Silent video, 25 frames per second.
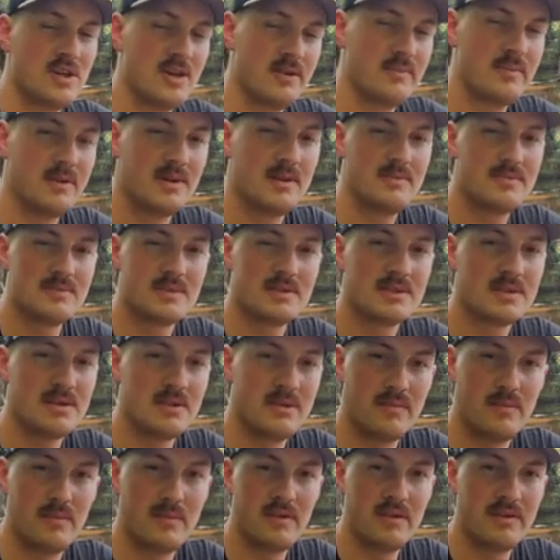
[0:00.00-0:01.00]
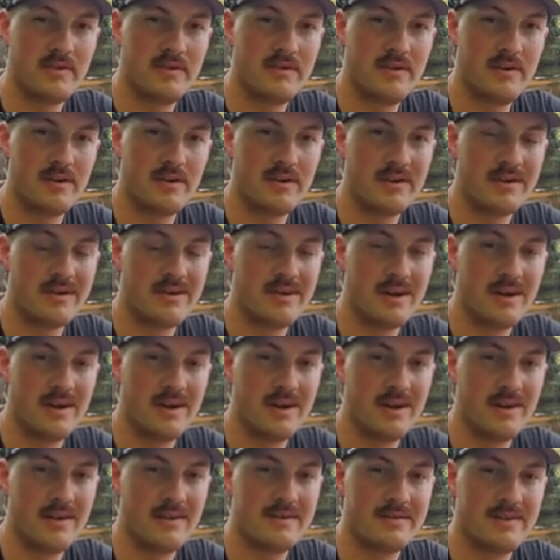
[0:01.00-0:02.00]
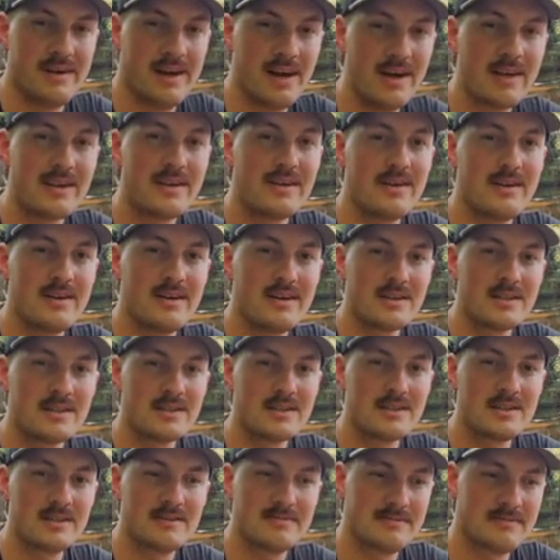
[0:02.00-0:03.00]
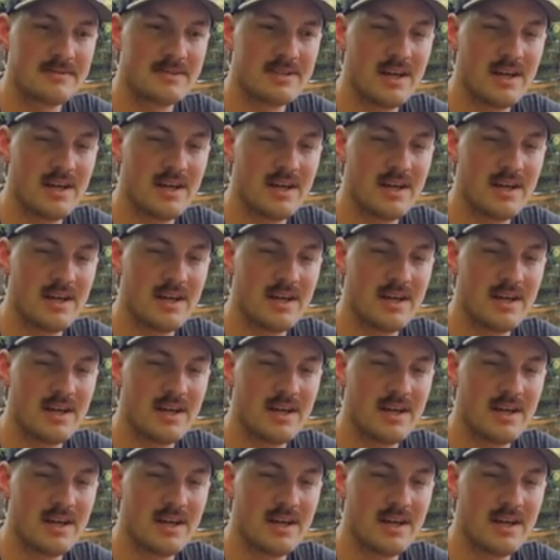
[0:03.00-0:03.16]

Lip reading: chop up some of your hot dogs,